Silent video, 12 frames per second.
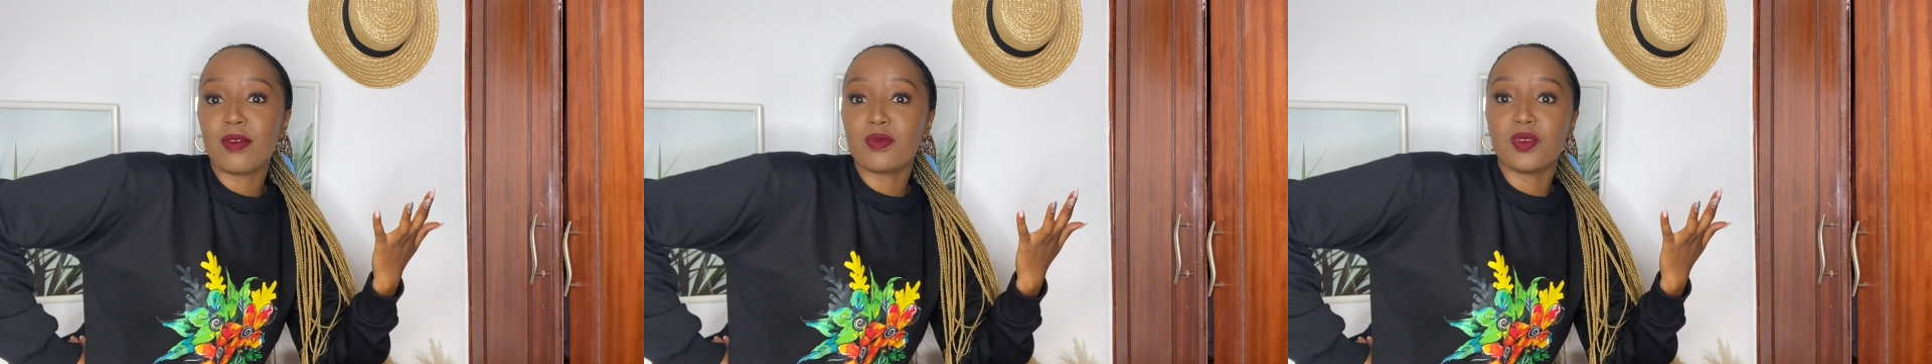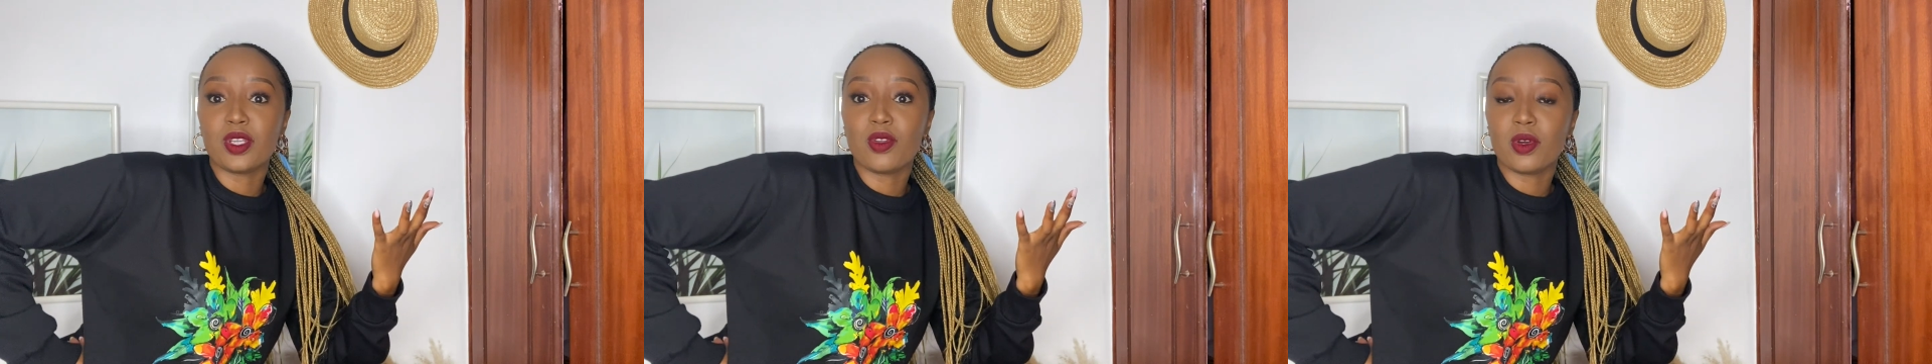
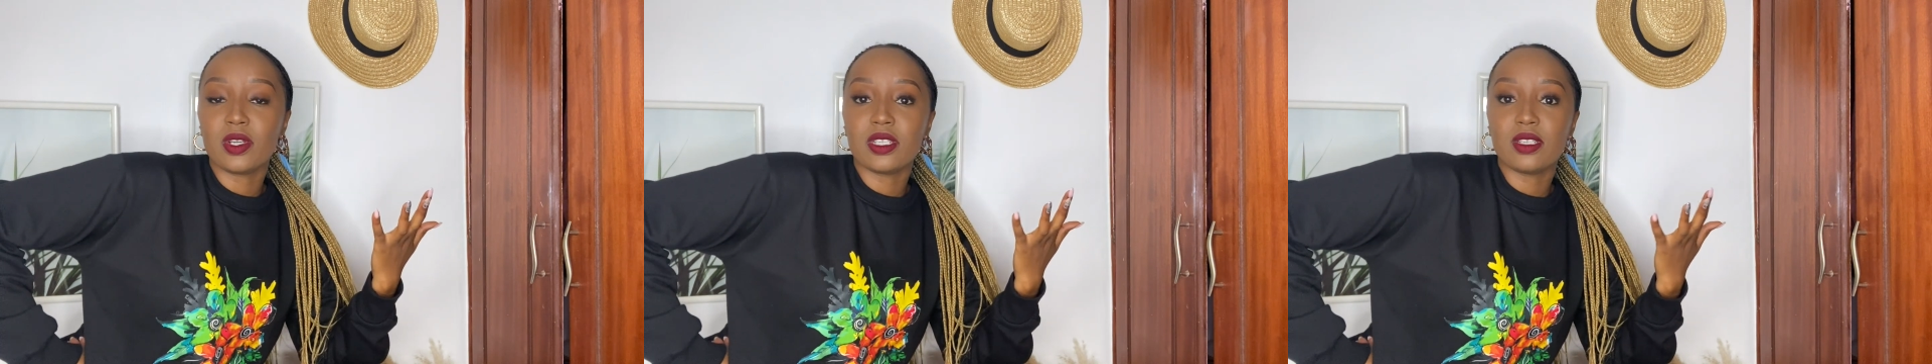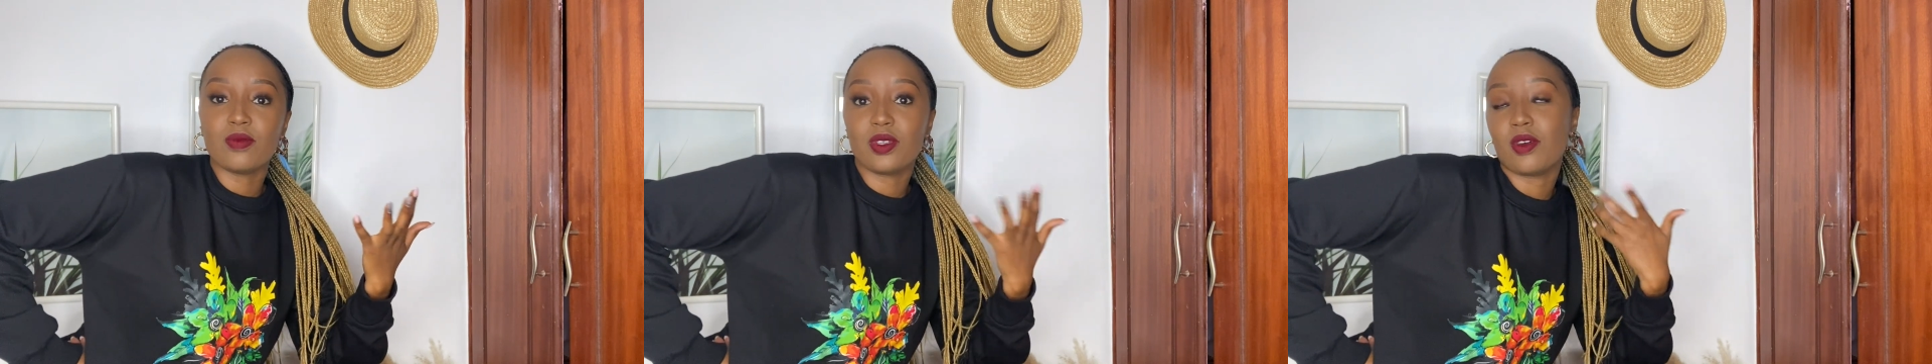we
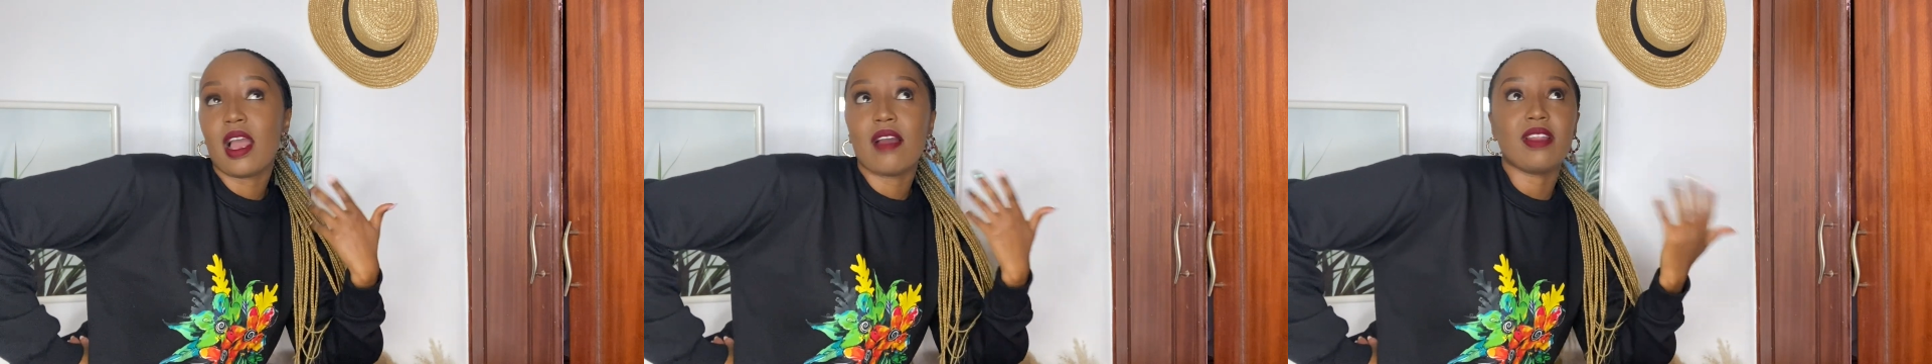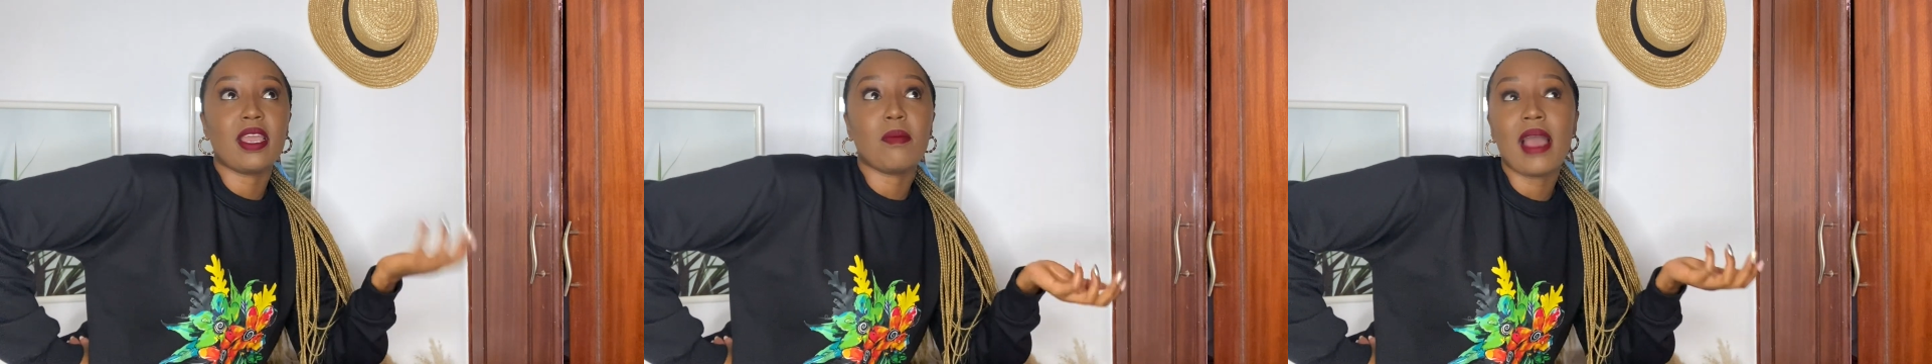don't
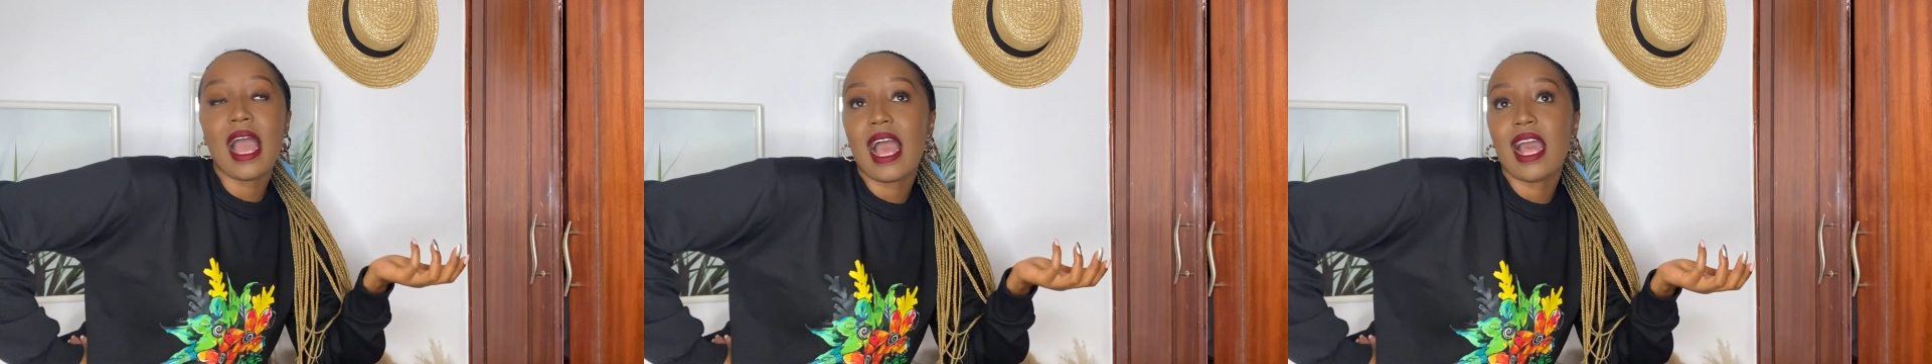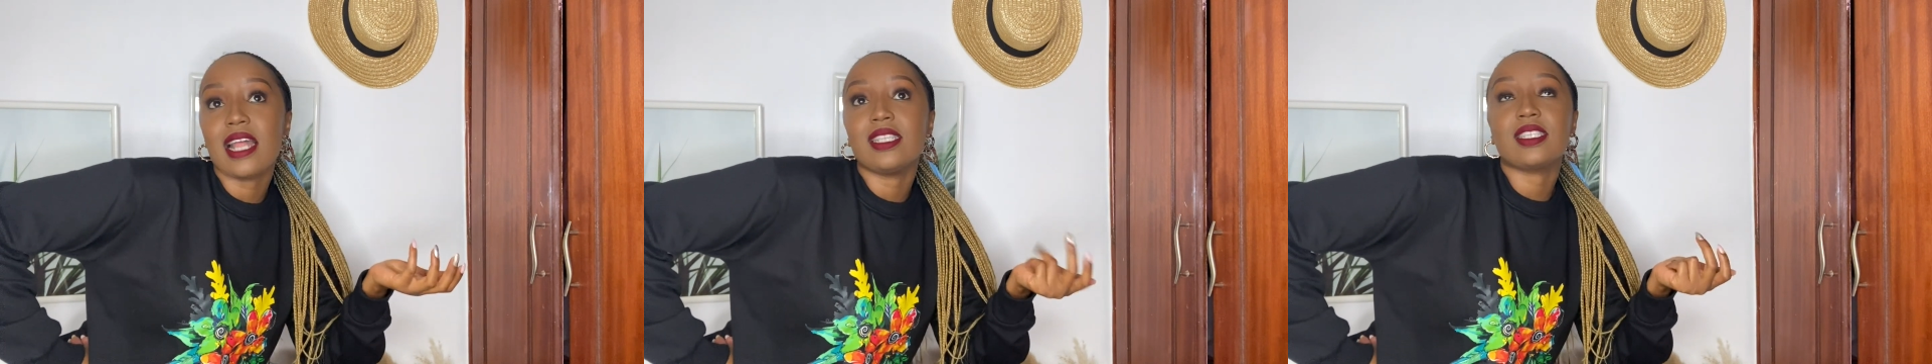have like
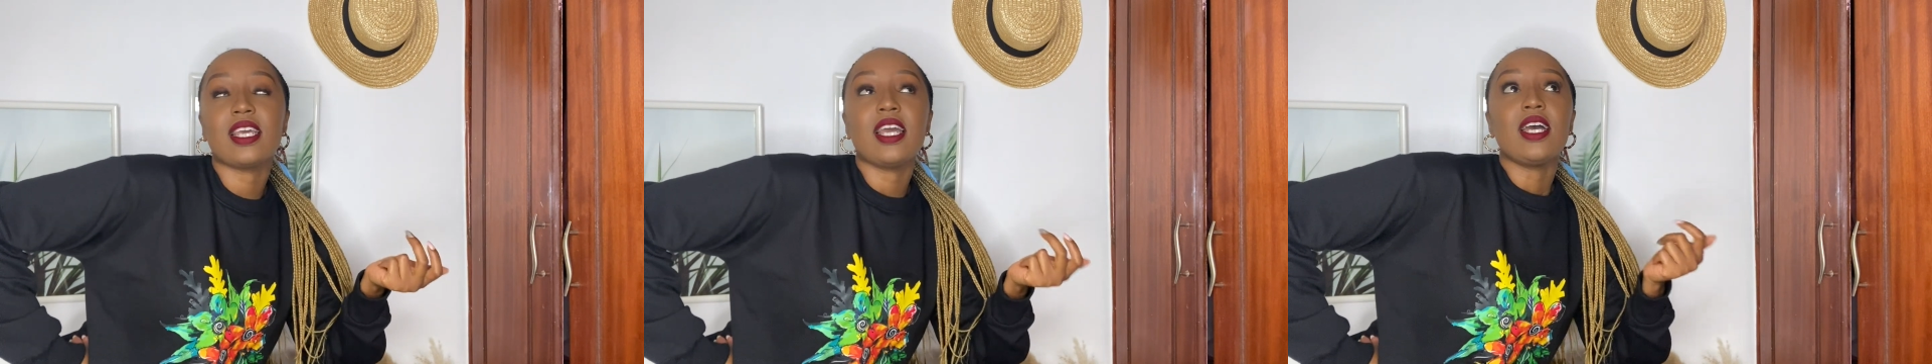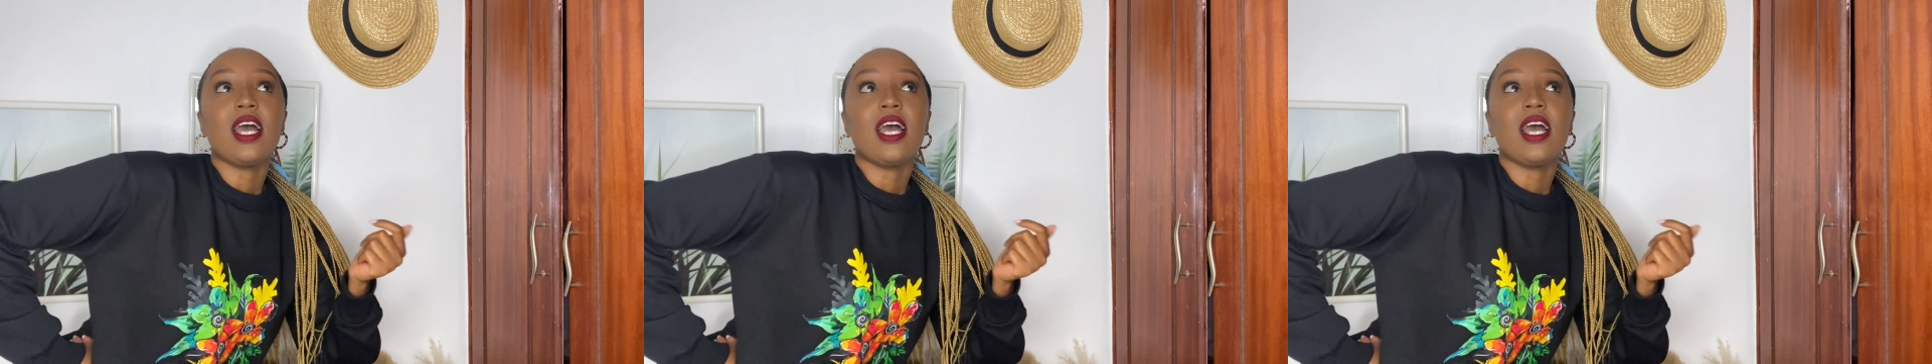pants,